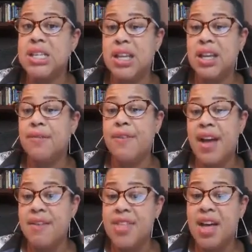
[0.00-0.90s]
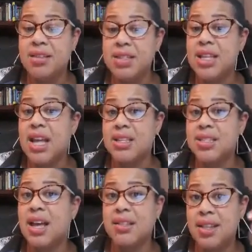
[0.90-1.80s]
in and get
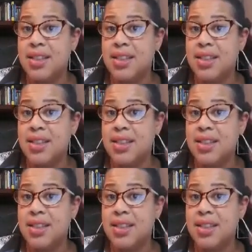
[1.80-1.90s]
$5,000 out,